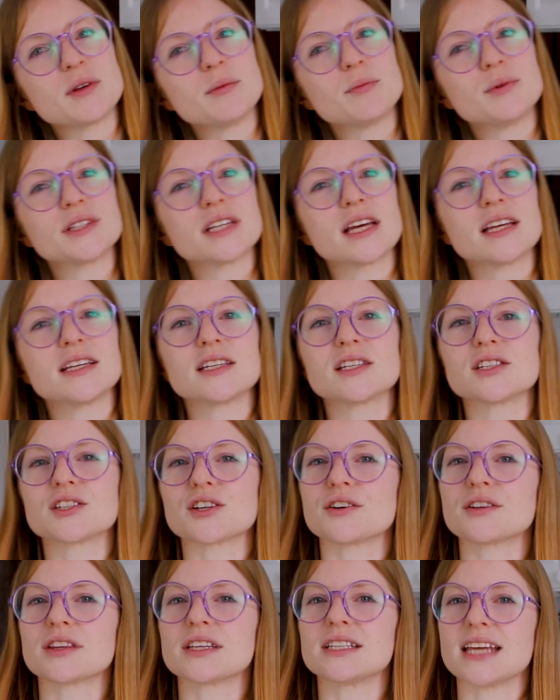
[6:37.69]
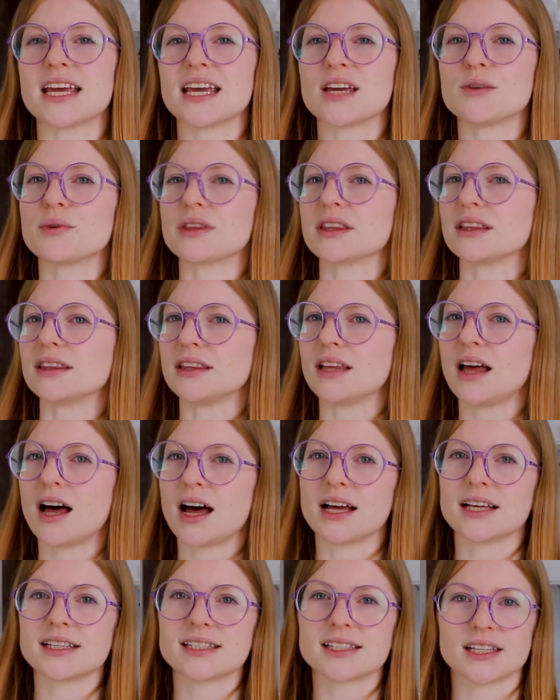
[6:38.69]
people tend to start the day with
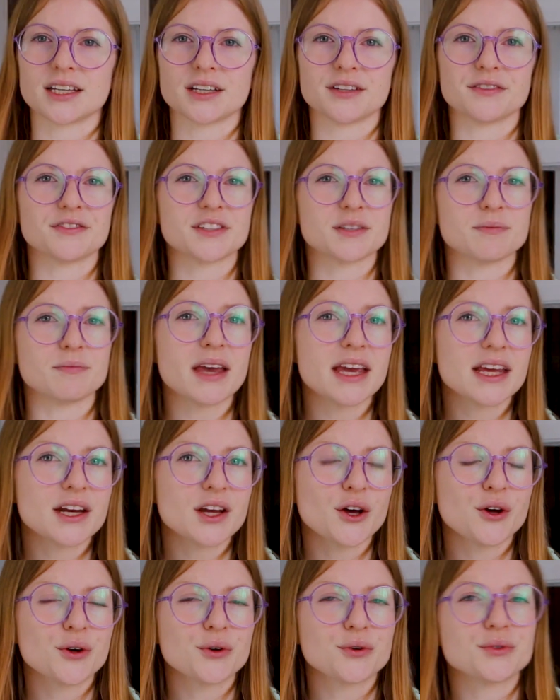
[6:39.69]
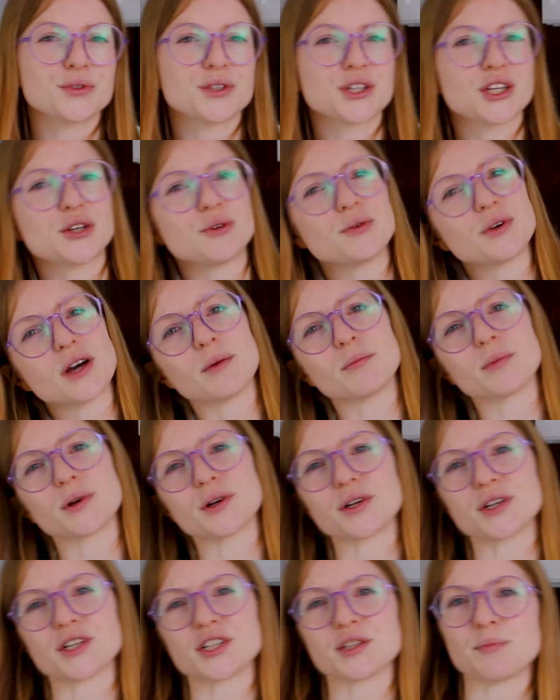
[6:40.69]
lots of tomatoes,
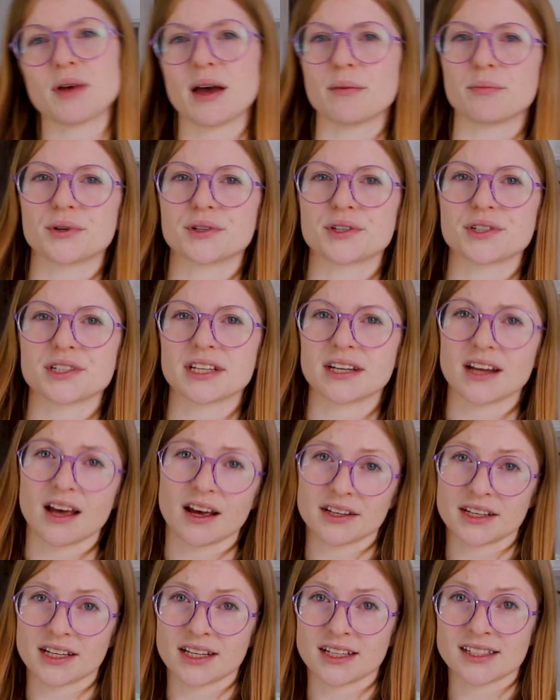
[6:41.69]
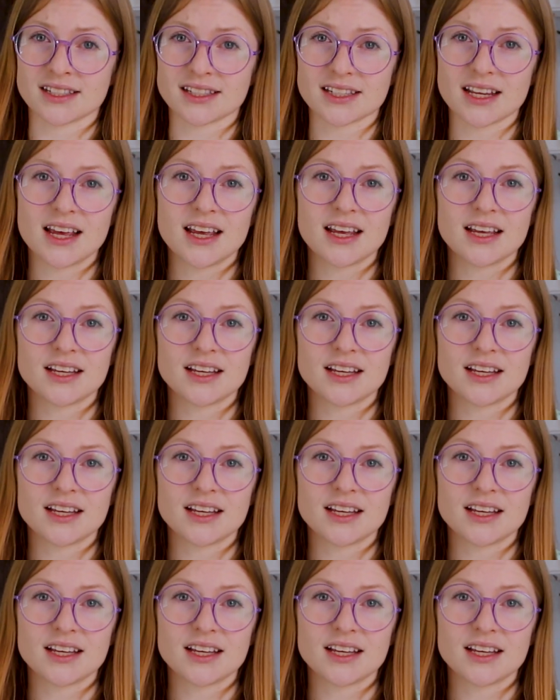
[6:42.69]
cucumbers, peppers, and onions.